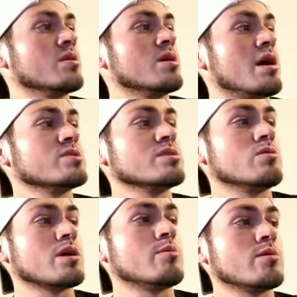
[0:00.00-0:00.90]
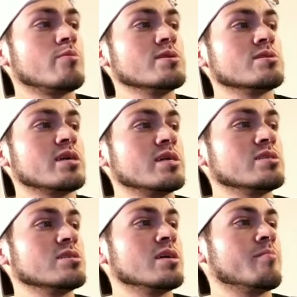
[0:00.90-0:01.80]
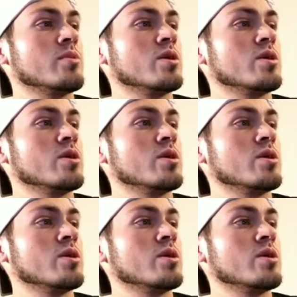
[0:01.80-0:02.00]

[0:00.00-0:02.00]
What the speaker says: Obviously, no chemical poisons, like I just said.